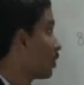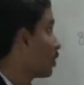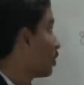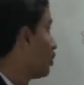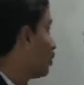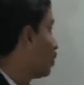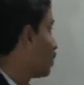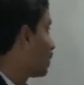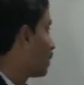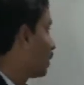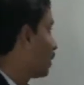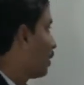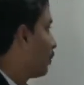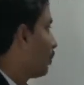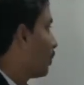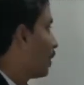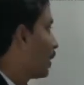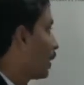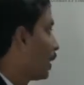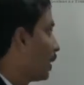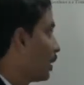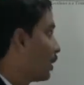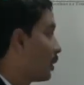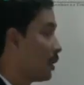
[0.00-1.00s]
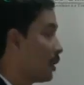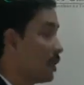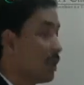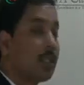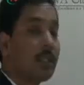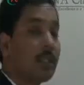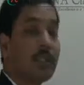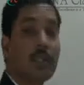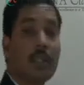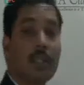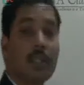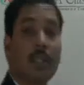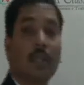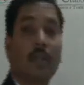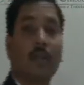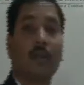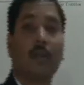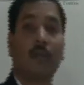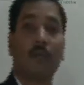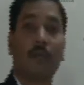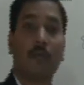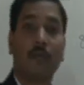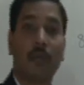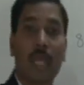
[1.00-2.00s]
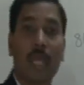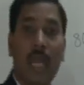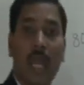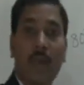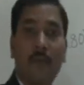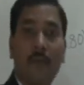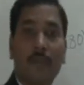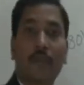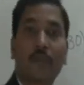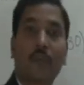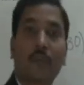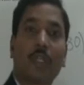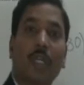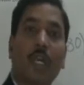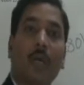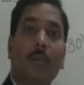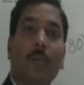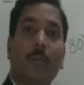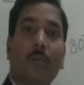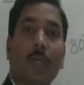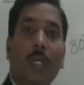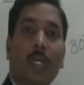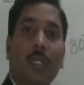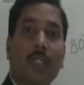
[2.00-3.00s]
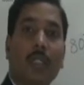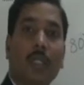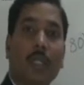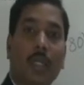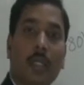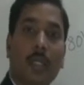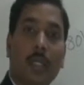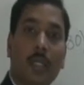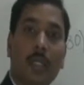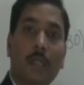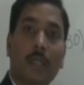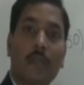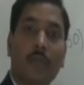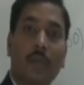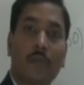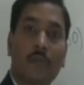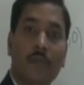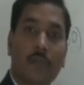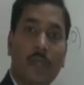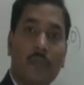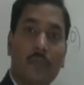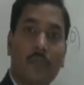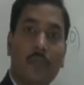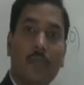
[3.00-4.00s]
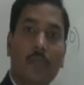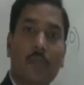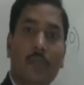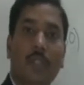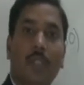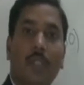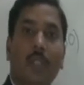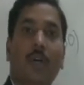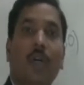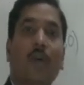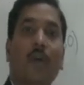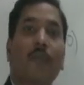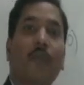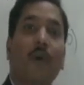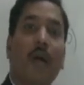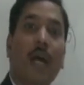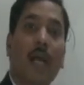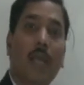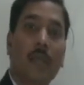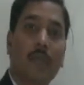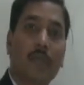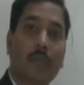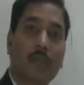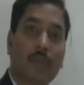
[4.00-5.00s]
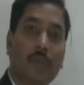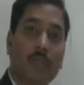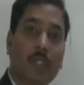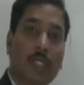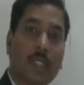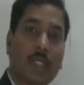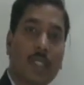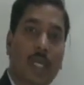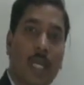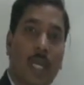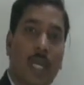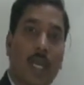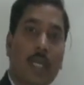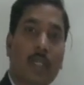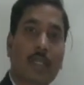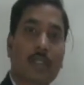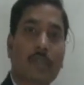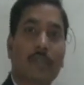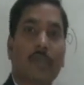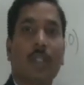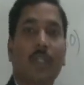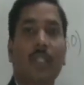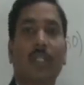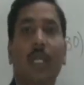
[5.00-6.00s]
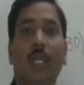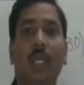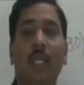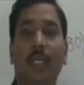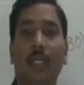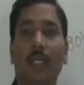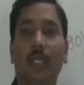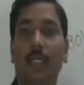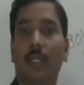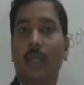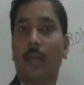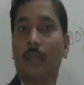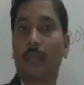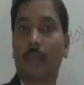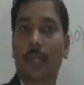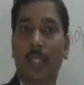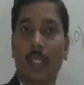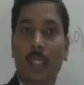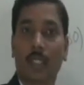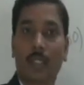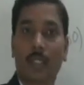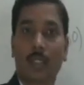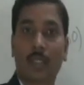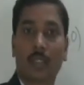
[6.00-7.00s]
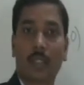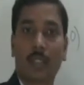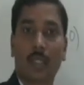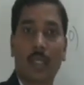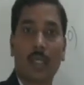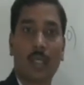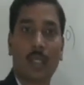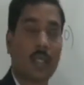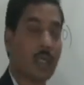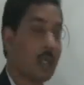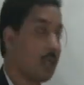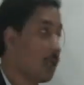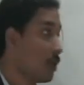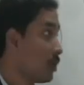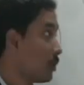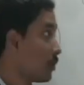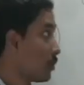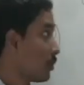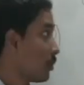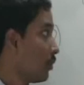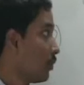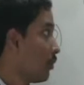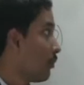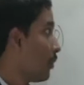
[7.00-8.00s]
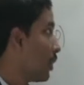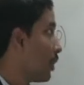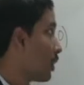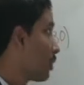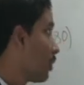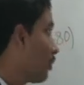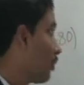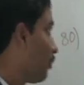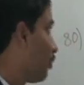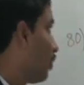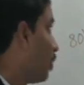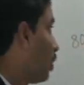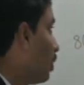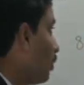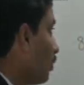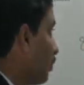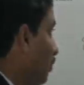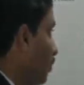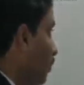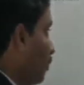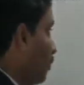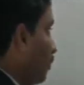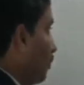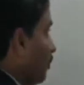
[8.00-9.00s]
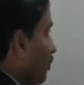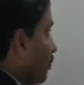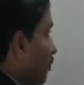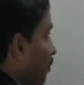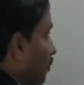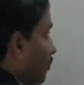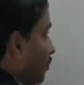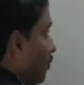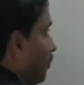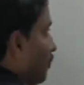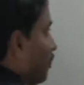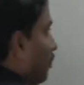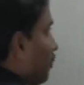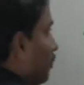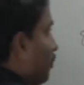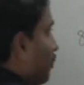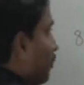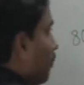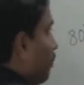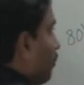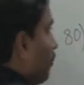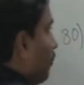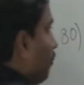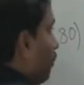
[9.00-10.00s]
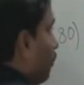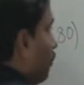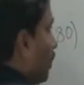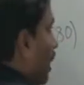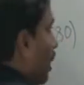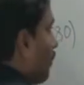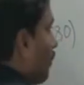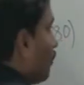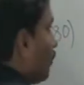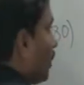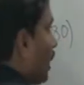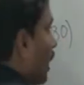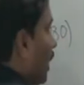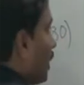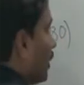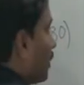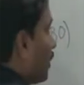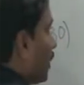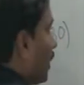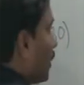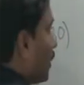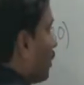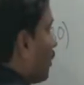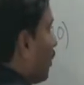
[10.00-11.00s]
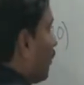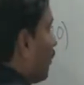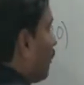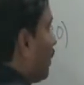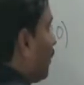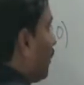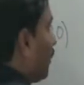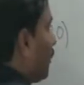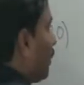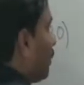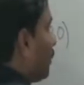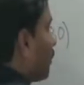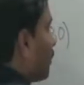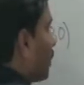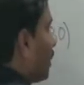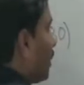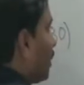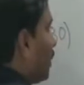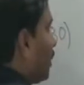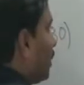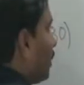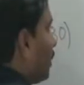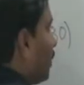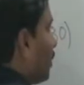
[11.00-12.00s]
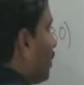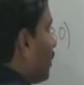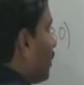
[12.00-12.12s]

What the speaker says: Question number 80. We have to compare the rate of diffusion of hydrogen gas with the helium gas. So first of all, we have to write rate of diffusion